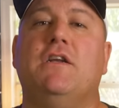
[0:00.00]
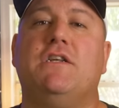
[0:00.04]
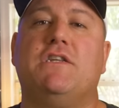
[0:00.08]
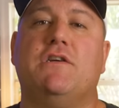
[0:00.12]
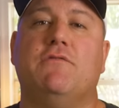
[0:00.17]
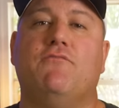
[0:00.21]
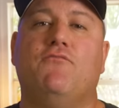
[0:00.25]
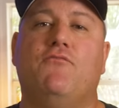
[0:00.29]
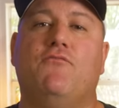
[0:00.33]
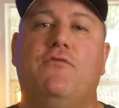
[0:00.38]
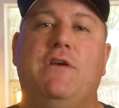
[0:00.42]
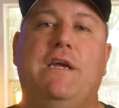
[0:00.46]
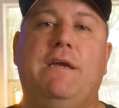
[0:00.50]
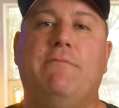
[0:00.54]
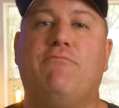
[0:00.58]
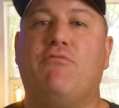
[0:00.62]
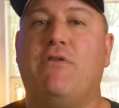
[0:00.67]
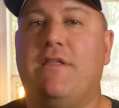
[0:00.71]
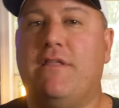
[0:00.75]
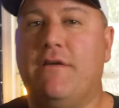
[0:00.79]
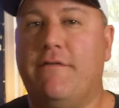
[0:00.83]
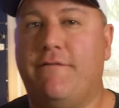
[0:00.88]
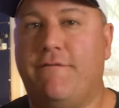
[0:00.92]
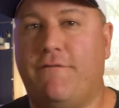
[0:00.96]
to
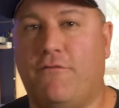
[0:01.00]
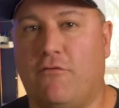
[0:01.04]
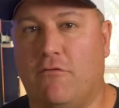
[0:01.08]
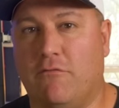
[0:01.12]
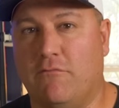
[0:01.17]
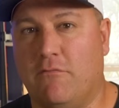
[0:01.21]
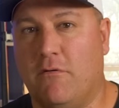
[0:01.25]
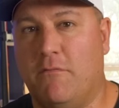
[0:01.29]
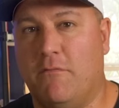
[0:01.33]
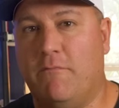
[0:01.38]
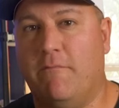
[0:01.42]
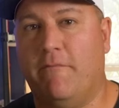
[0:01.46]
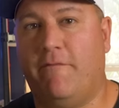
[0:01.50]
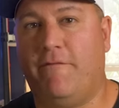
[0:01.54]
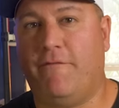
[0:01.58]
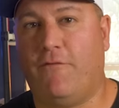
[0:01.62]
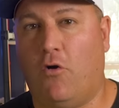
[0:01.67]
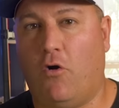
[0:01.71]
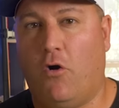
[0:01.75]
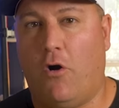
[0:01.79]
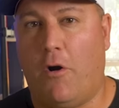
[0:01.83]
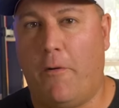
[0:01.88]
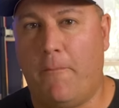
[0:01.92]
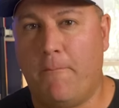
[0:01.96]
Rebreather Forum
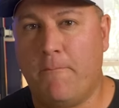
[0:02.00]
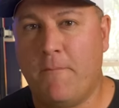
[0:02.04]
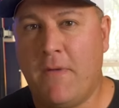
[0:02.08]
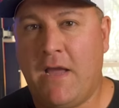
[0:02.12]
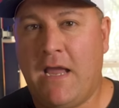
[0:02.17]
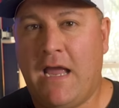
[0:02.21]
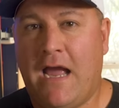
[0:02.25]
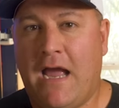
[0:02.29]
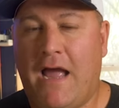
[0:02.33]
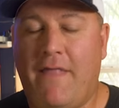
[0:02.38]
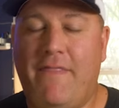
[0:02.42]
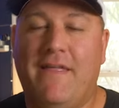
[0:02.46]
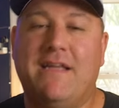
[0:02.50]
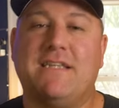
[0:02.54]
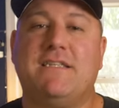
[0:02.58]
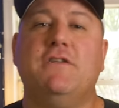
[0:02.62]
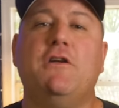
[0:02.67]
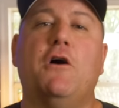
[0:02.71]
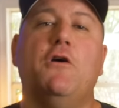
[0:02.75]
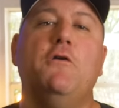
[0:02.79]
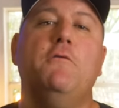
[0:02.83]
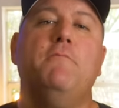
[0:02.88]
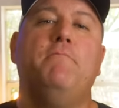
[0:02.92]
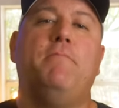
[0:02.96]
4. And there's
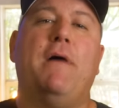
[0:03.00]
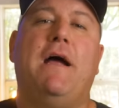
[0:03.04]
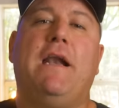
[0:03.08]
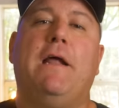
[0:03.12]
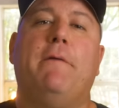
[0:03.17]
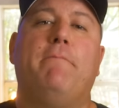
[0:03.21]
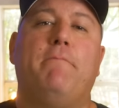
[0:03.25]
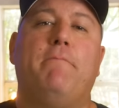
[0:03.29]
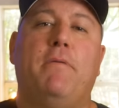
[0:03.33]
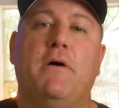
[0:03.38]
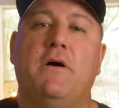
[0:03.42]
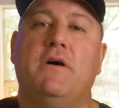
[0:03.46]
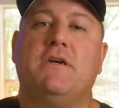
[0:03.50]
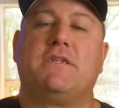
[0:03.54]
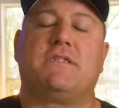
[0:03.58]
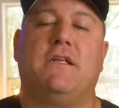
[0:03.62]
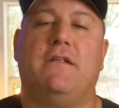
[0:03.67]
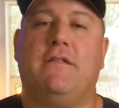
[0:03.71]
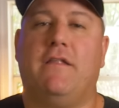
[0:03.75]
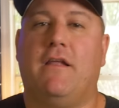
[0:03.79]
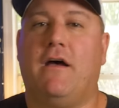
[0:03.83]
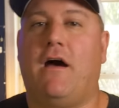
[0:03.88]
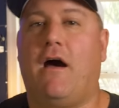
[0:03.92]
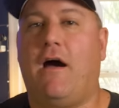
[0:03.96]
no better
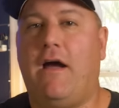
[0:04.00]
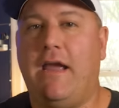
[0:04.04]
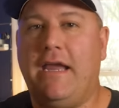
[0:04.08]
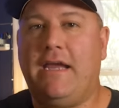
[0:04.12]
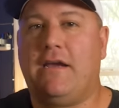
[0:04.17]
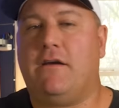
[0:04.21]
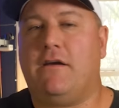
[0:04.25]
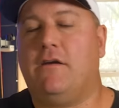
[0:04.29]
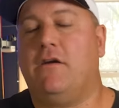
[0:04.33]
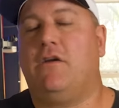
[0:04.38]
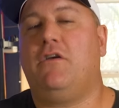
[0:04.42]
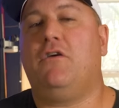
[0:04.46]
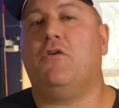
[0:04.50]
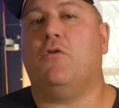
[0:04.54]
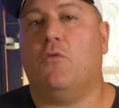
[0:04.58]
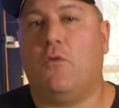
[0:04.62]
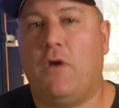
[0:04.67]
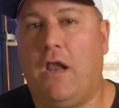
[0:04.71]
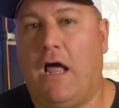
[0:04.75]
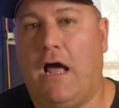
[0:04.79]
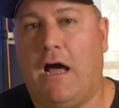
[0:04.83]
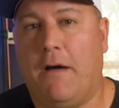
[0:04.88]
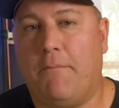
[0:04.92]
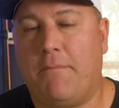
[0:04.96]
person that I could
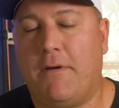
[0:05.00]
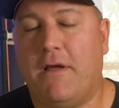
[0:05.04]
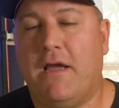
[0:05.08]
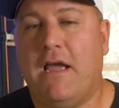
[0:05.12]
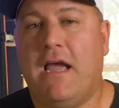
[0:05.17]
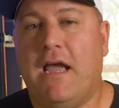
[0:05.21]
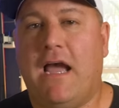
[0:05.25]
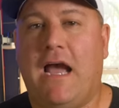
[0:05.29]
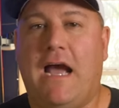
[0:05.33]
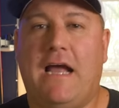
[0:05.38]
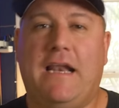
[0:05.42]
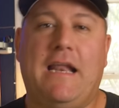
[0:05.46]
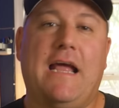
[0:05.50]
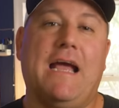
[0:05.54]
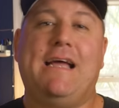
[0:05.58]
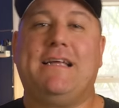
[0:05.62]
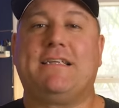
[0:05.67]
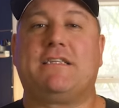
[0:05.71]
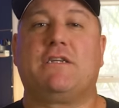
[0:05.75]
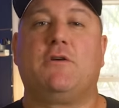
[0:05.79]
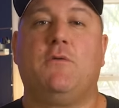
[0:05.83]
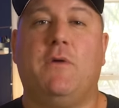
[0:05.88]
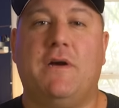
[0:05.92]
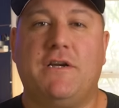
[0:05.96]
call up and
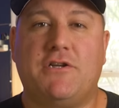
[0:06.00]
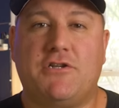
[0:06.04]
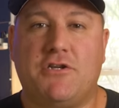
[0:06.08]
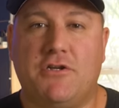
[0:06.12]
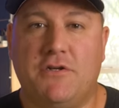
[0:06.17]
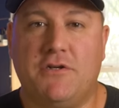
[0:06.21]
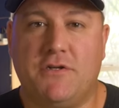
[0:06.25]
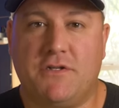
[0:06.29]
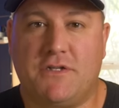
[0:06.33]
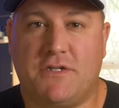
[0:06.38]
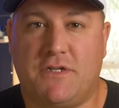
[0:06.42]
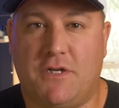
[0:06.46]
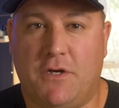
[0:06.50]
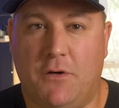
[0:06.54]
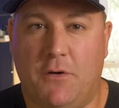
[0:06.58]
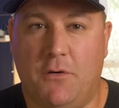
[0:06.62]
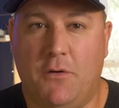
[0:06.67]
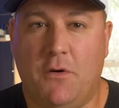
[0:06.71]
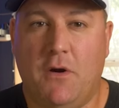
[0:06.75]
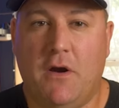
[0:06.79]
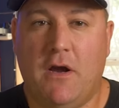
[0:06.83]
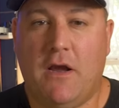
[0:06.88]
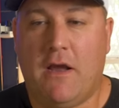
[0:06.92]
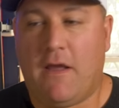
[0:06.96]
ask questions
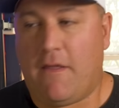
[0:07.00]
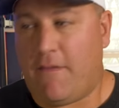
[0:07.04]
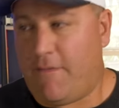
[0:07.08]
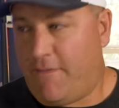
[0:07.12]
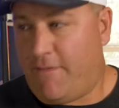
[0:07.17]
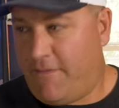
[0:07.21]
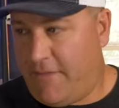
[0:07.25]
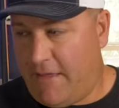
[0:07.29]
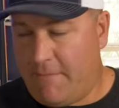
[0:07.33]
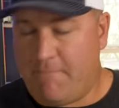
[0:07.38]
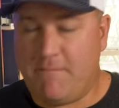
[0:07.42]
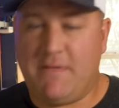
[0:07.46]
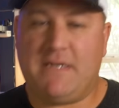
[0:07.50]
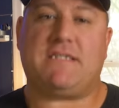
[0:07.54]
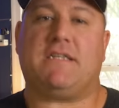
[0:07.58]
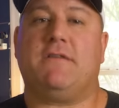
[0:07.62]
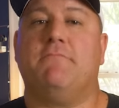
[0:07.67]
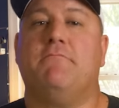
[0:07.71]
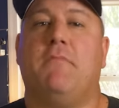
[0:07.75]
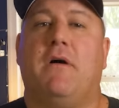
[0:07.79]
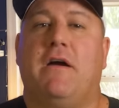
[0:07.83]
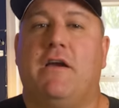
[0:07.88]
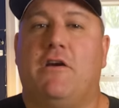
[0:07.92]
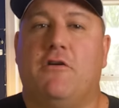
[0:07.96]
to then
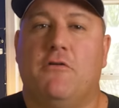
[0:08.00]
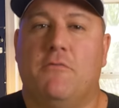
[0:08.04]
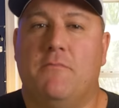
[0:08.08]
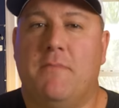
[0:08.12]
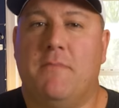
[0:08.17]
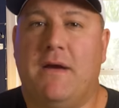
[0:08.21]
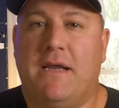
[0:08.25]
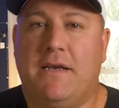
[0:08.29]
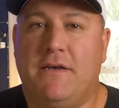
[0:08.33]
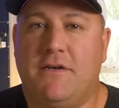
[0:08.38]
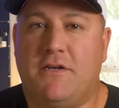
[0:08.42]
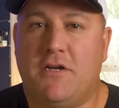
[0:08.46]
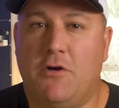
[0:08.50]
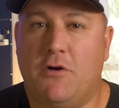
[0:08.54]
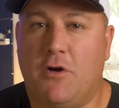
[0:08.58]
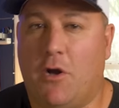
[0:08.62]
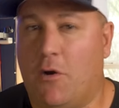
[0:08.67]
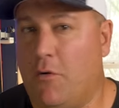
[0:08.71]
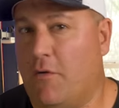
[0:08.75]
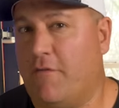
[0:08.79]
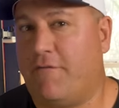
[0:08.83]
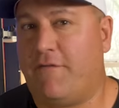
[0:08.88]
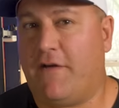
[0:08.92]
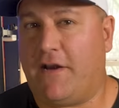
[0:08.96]
Mr. Michael
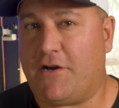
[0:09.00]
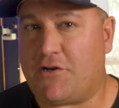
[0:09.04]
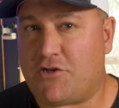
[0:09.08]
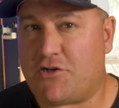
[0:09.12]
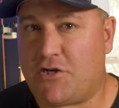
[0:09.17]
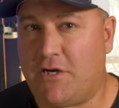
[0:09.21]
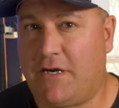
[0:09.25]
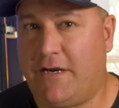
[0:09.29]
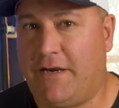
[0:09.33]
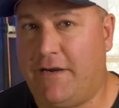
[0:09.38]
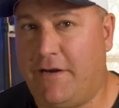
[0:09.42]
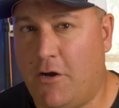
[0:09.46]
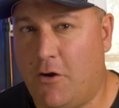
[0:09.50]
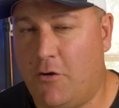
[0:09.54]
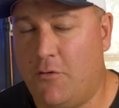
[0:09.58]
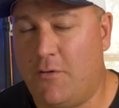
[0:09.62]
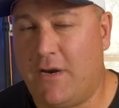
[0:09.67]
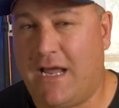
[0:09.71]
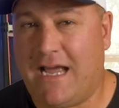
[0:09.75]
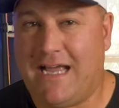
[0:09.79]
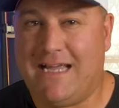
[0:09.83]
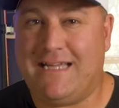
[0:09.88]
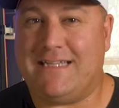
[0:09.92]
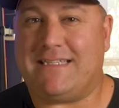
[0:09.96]
Menduno, affectionately
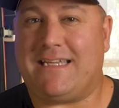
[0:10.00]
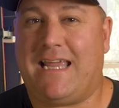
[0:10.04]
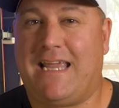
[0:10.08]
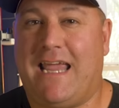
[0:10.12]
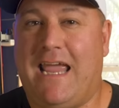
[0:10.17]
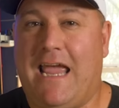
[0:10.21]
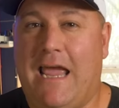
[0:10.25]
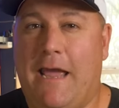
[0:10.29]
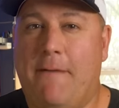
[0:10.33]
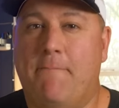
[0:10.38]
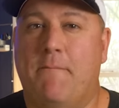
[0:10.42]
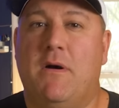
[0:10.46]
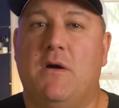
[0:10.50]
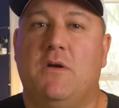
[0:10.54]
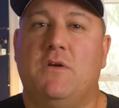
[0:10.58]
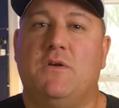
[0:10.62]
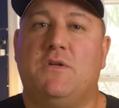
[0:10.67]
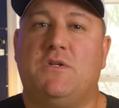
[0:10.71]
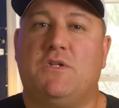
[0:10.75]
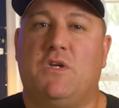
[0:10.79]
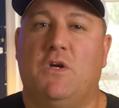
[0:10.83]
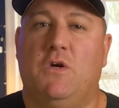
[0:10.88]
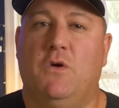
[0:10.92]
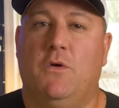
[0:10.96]
known as
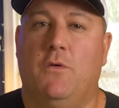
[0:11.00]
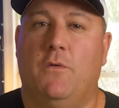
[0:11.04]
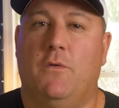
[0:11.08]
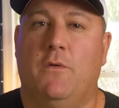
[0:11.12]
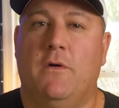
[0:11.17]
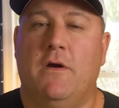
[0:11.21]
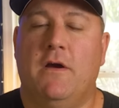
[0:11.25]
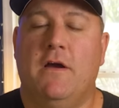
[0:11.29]
M2.